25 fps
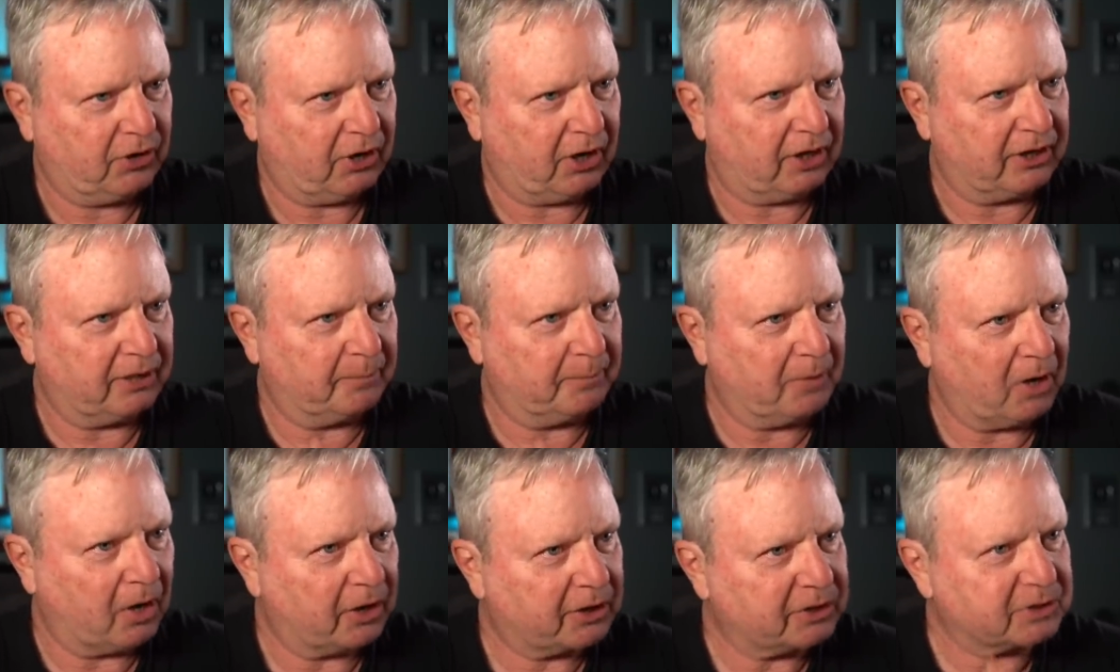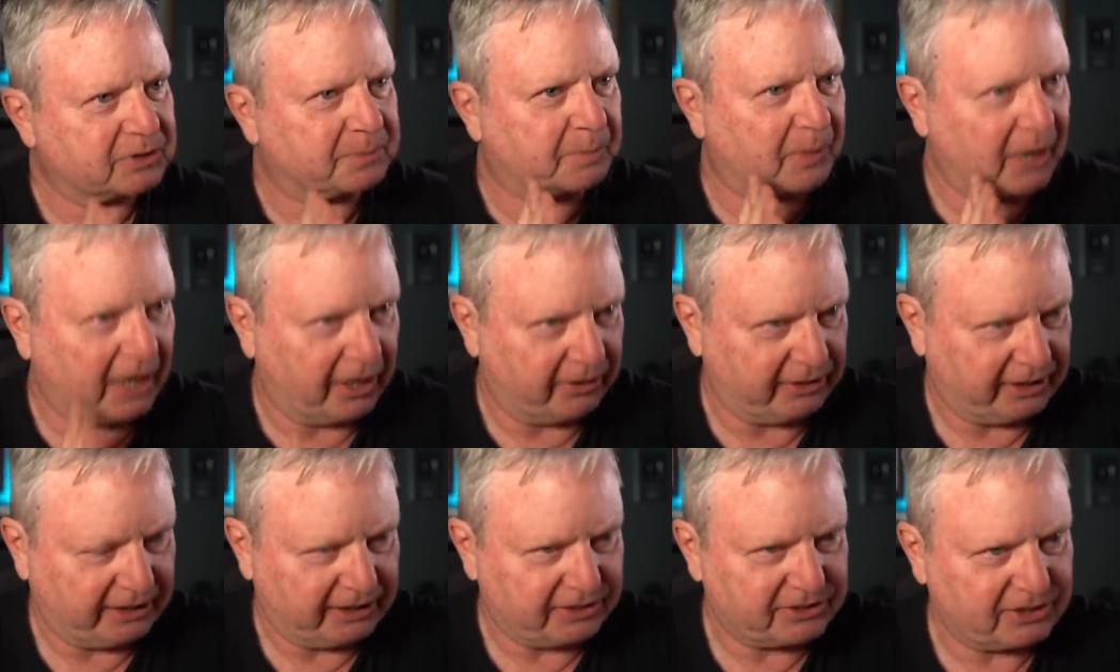And the Marcus
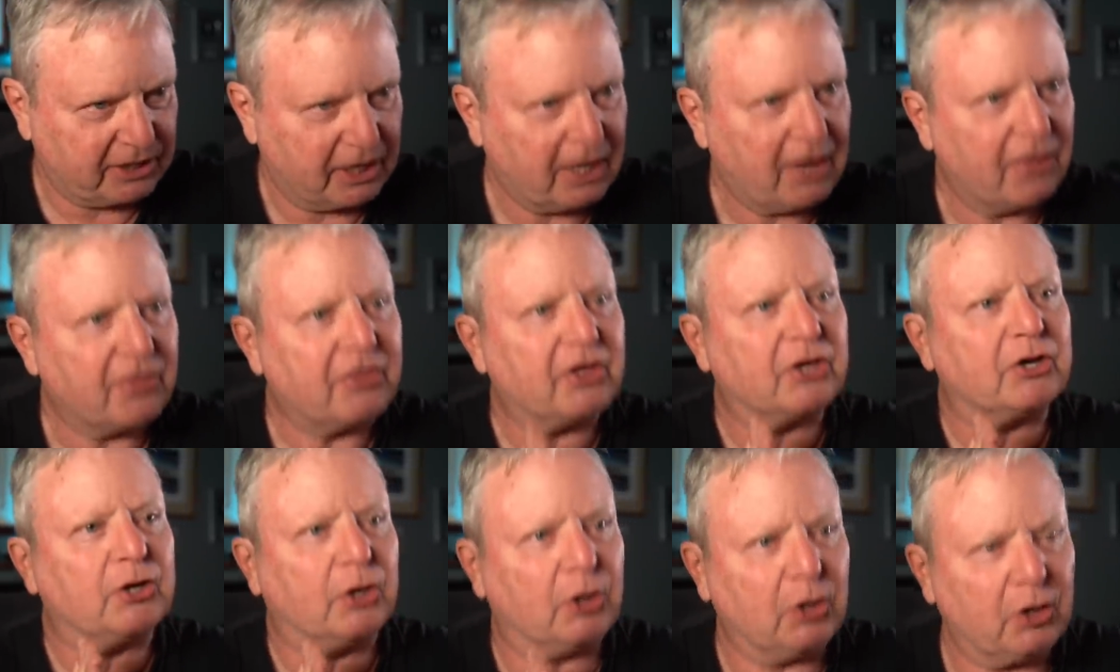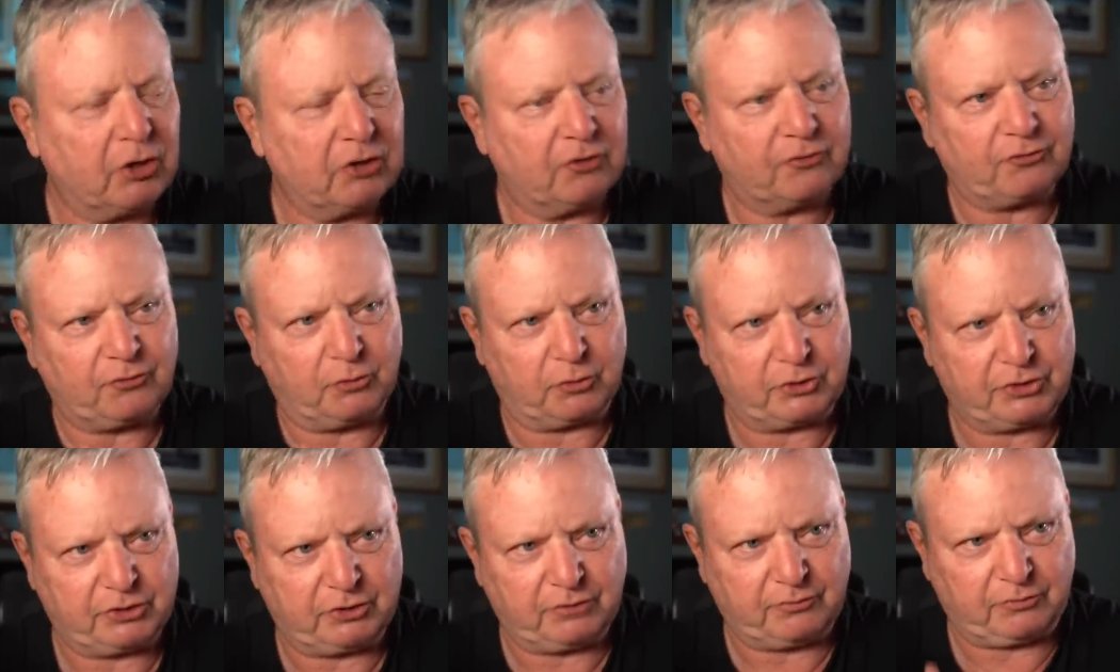Brownies that earn a
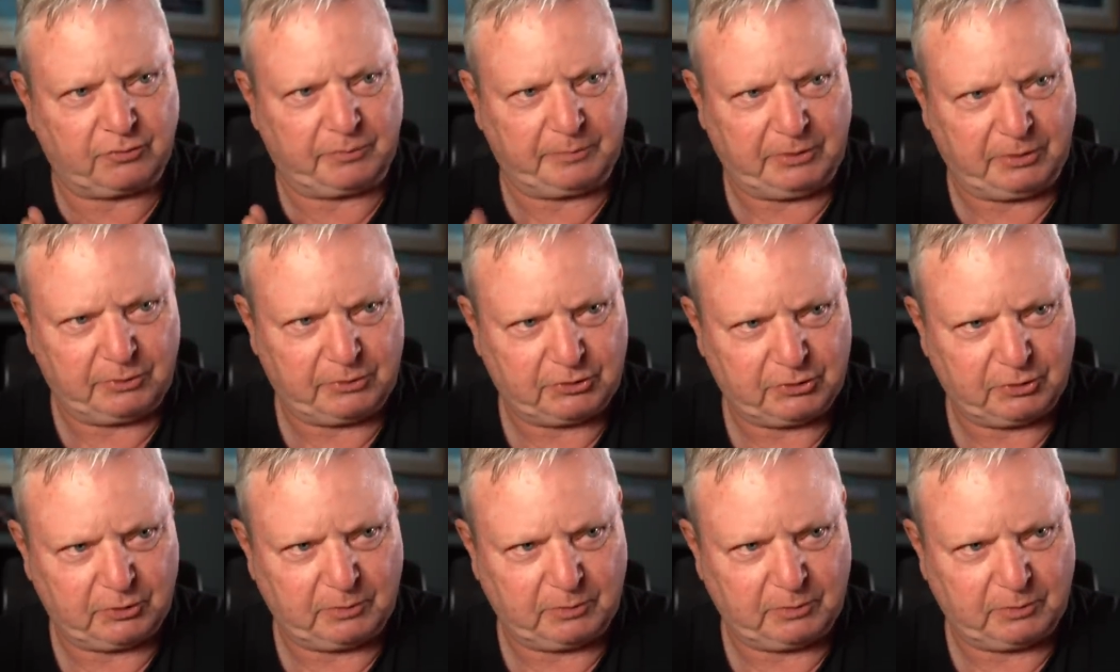fortune from YouTube.